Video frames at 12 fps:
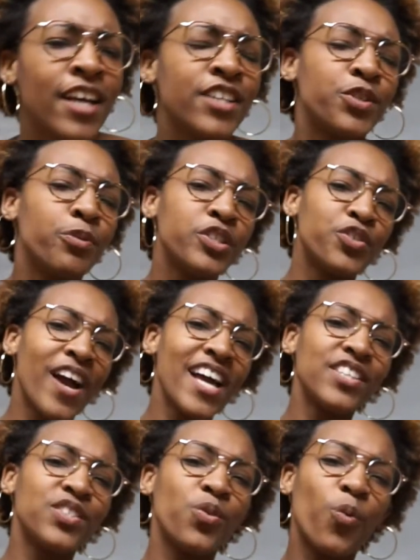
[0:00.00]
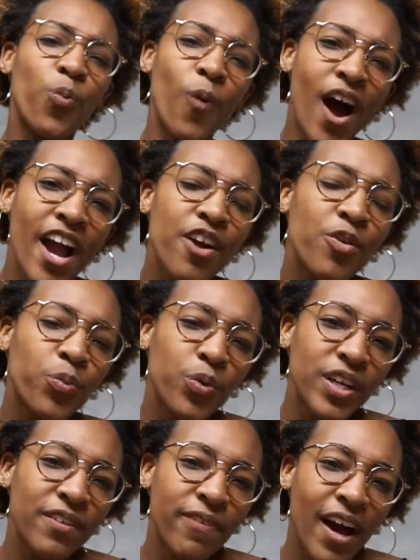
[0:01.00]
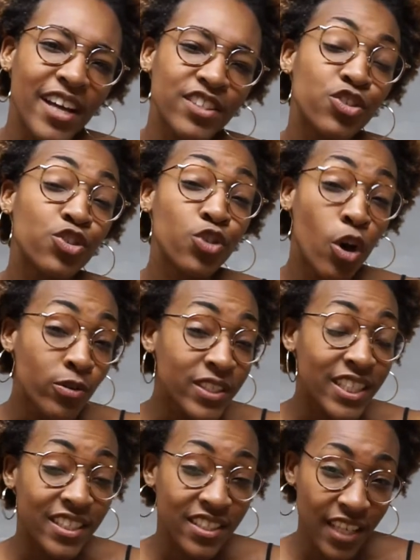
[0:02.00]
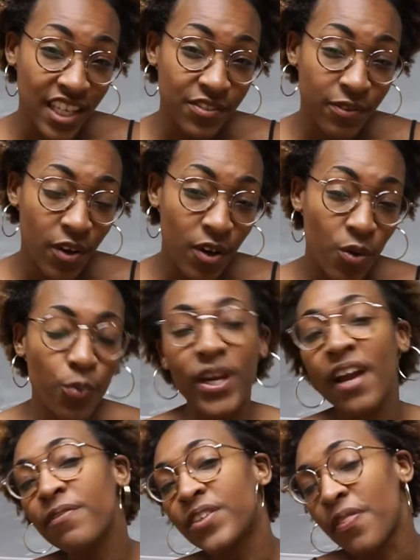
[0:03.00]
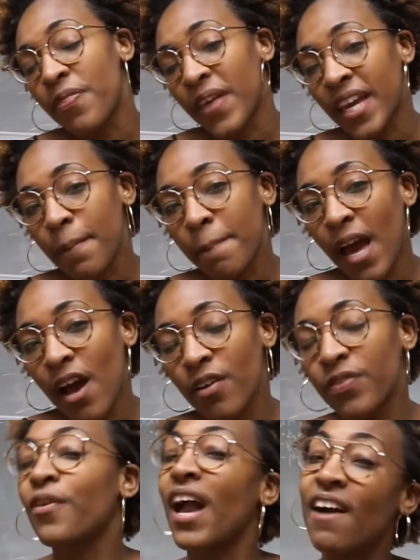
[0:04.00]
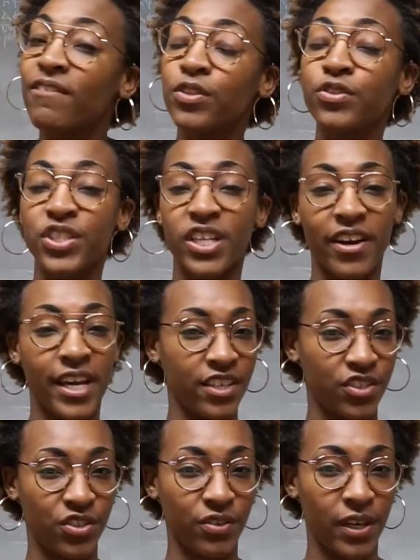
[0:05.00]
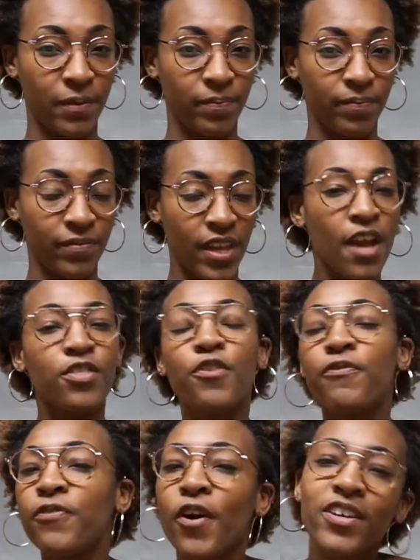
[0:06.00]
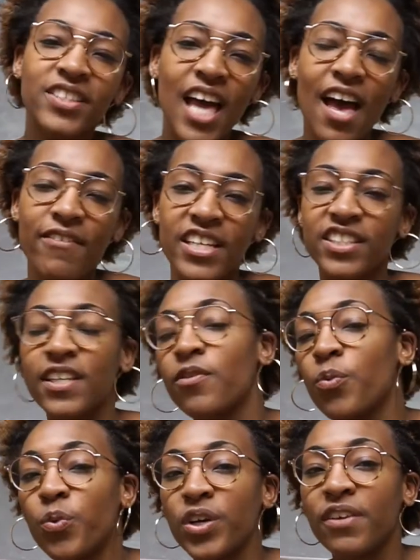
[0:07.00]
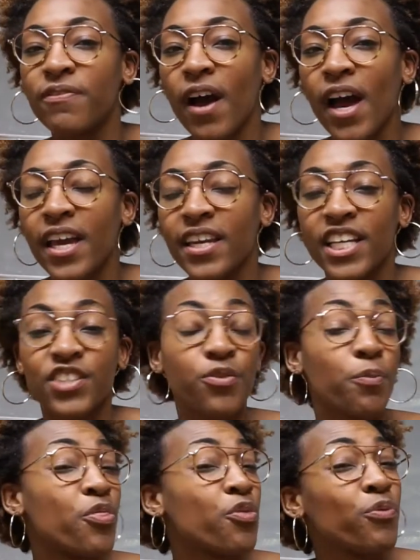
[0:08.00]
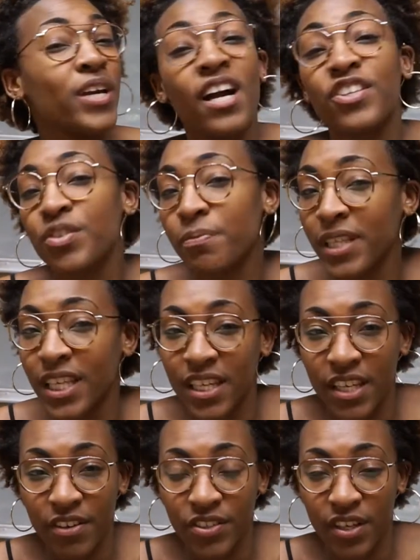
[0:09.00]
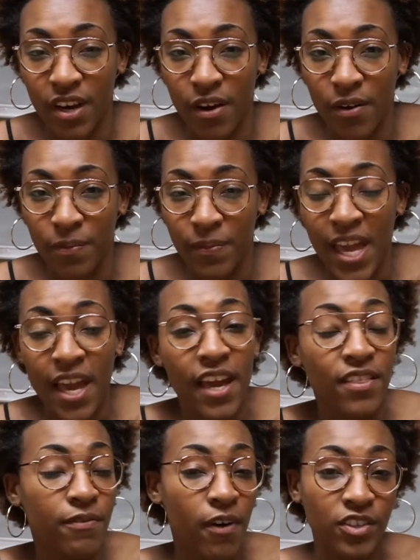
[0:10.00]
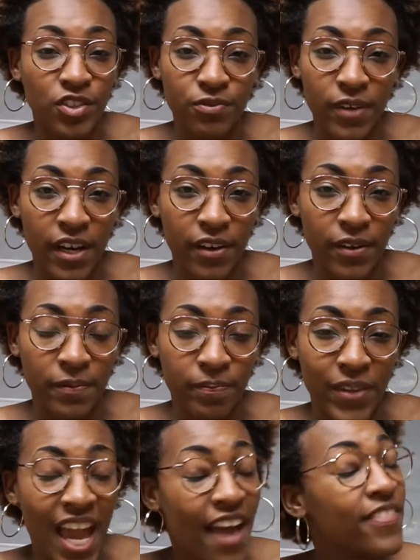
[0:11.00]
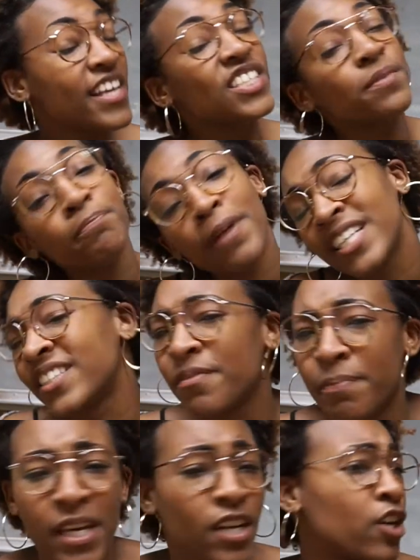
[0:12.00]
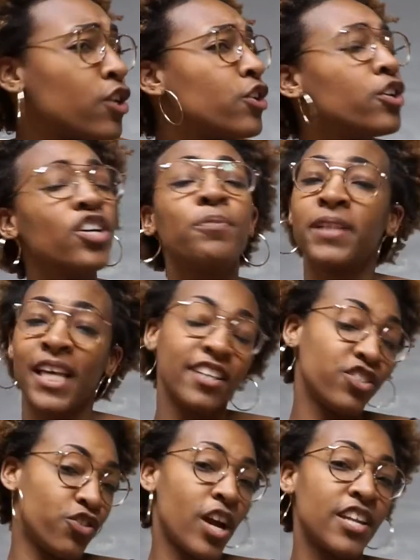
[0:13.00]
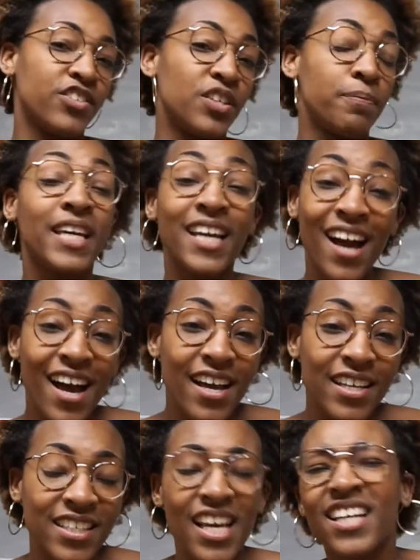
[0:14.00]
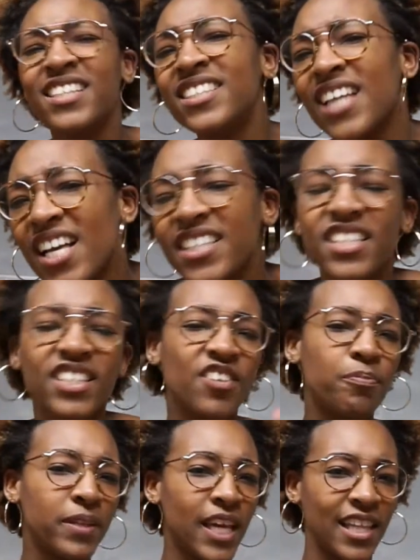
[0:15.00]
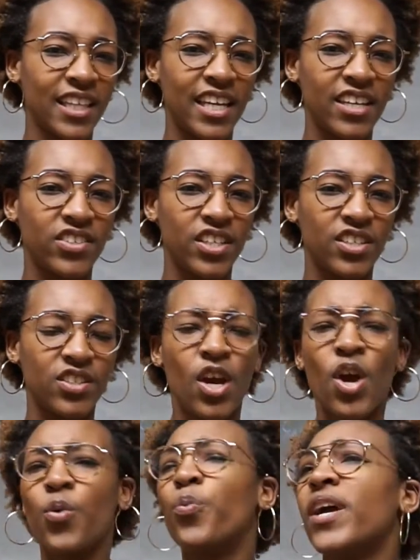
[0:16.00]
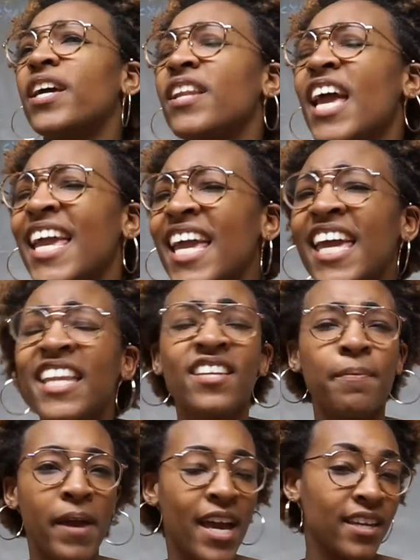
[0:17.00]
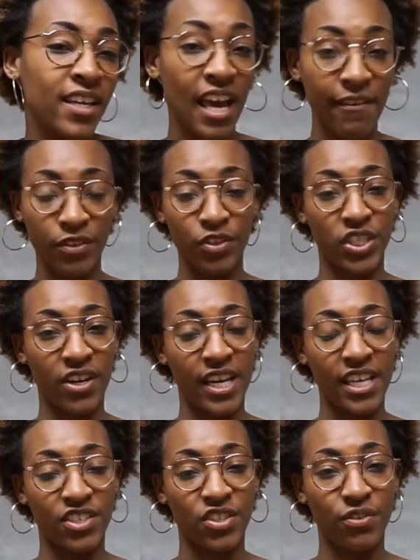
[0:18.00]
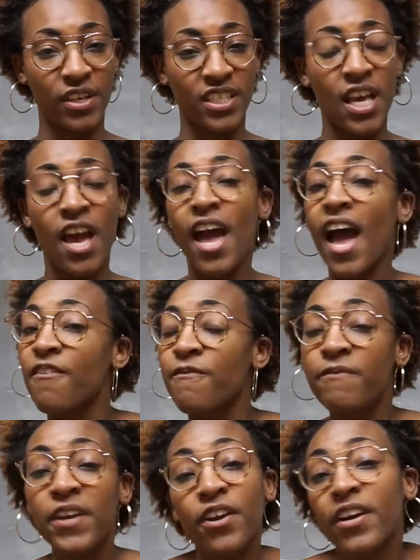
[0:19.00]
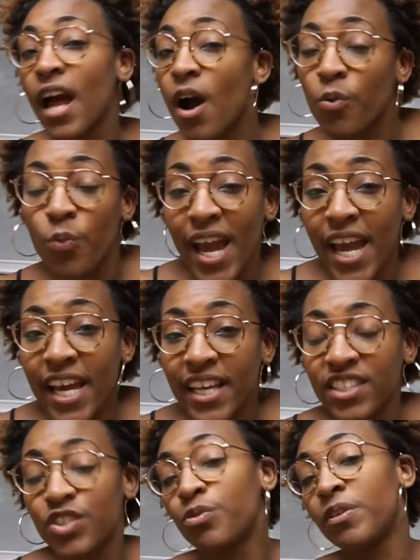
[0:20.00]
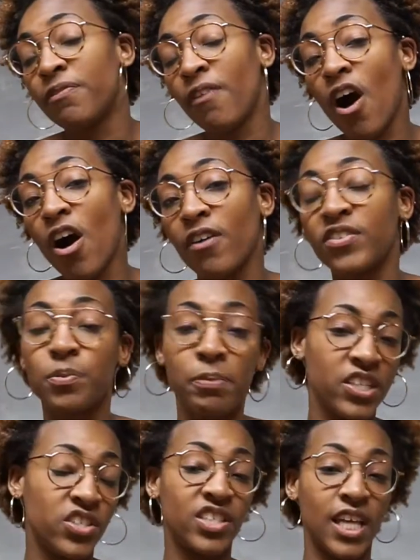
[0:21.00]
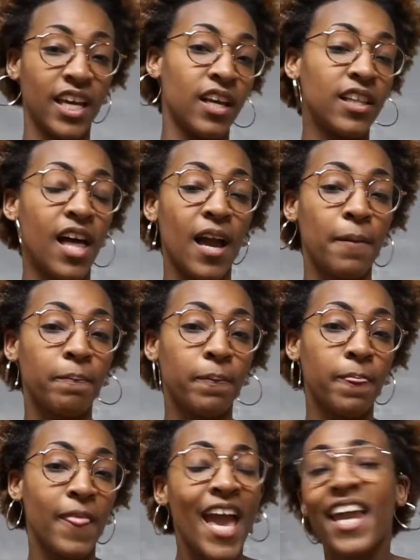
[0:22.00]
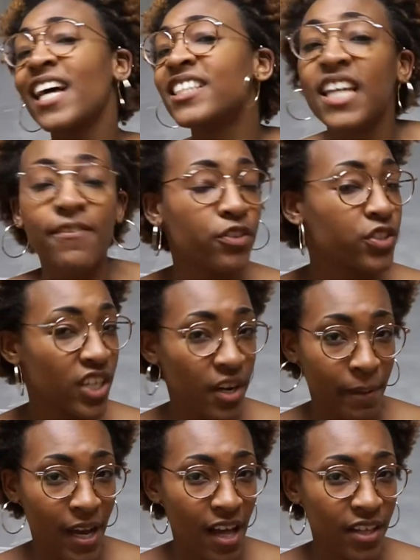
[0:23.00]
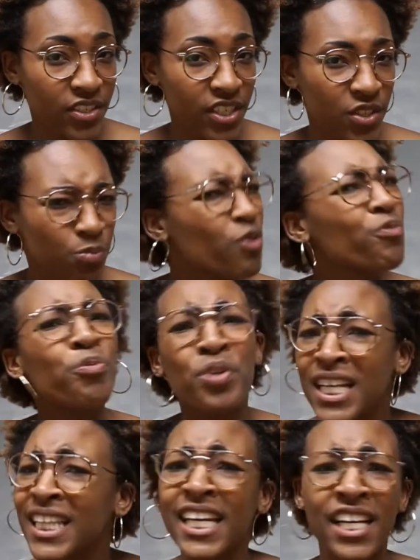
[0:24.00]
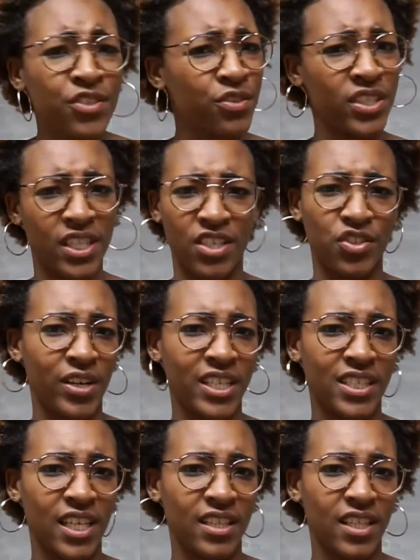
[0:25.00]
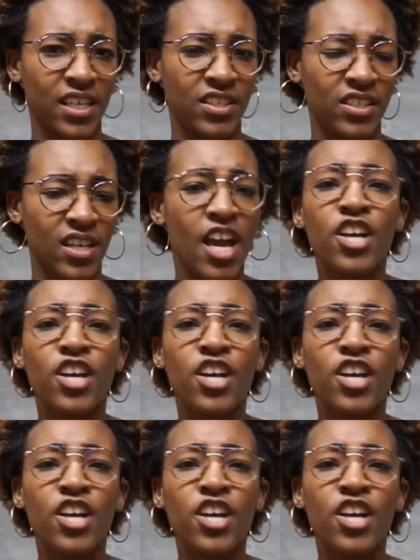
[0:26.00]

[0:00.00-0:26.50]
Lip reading: To address why are woody vines so successful, we have to think about their evolutionary history. The first evidence of a woody vine is from 300 million years ago in the fossil record. And this must have been a good plant strategy because dozens of plant lineages with independent evolutionary histories have figured out ways to evolve species that can climb. And as an evolutionary biologist, we're really interested in traits like this.